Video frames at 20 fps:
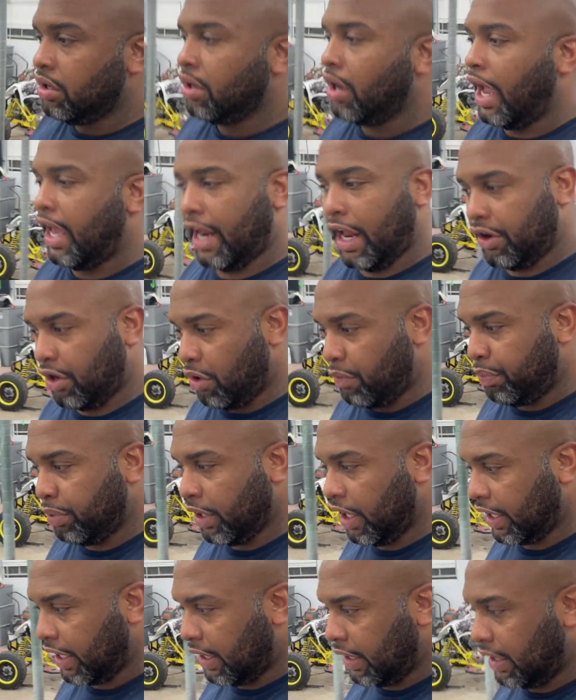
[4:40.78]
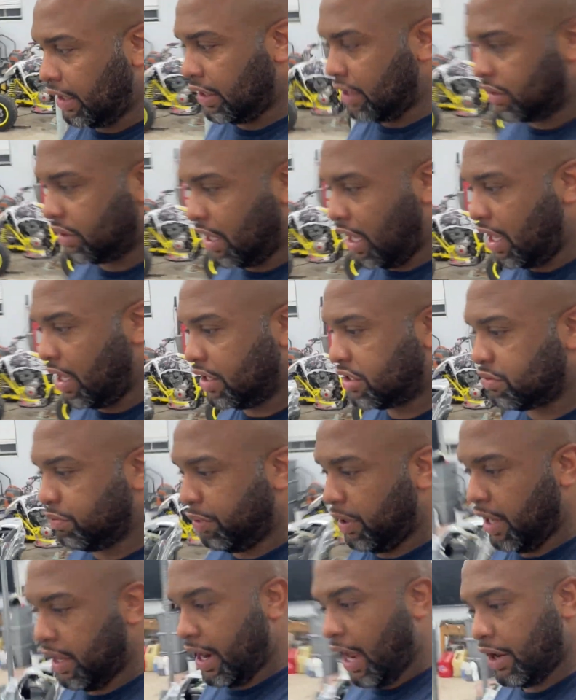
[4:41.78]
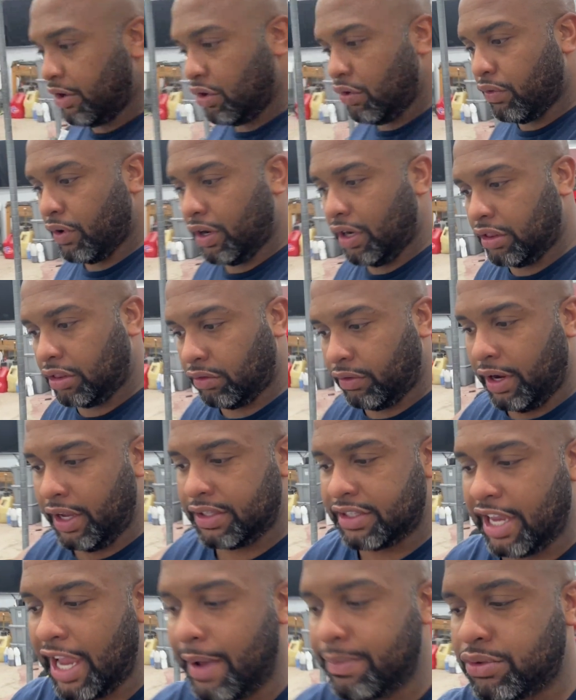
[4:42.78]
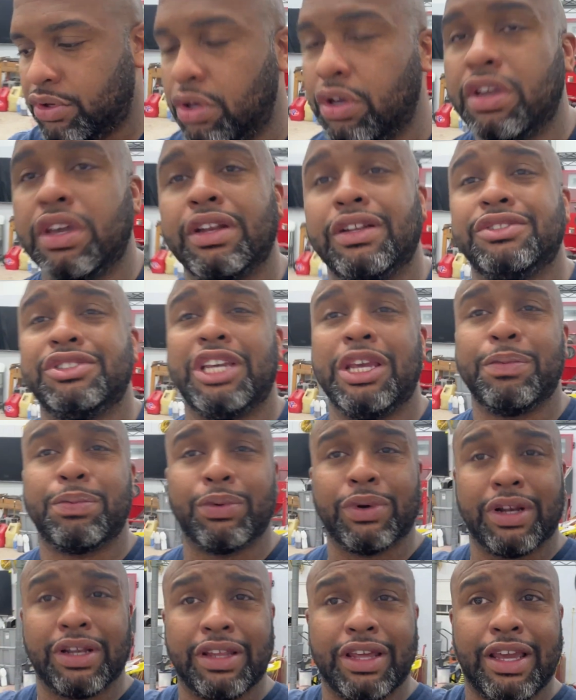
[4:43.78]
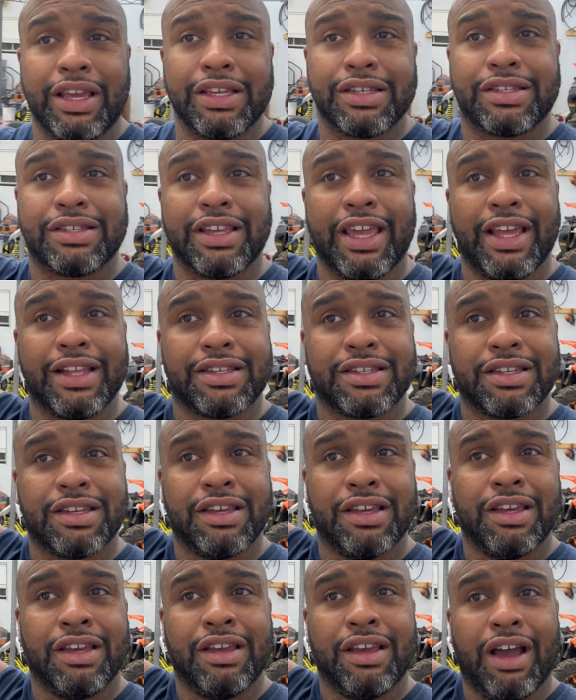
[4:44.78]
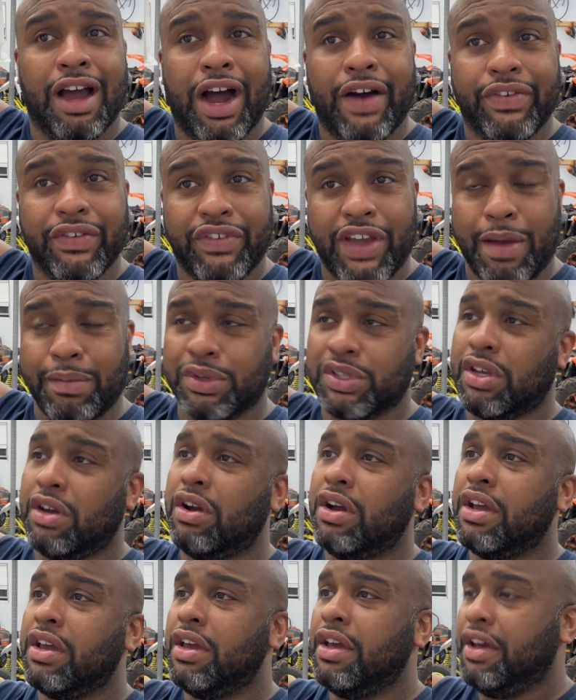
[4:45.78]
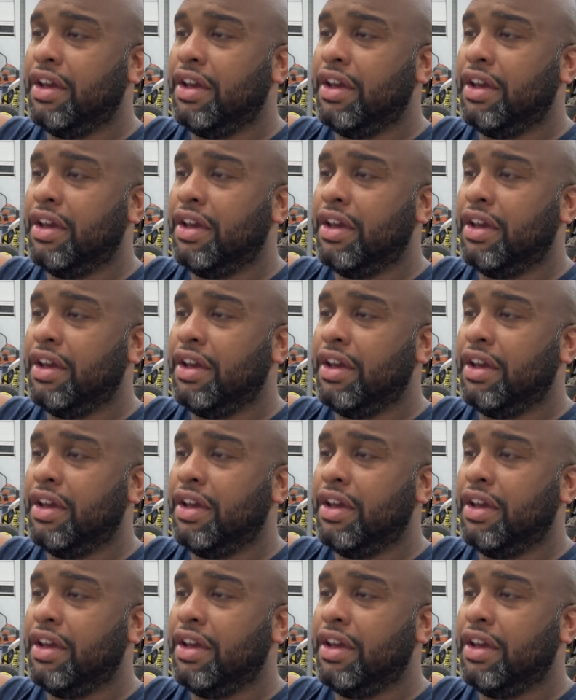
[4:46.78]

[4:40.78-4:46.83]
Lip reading: and I don't plug any of the things, but I do run a thread tap, so you can get a cheap one of these sets off of Amazon.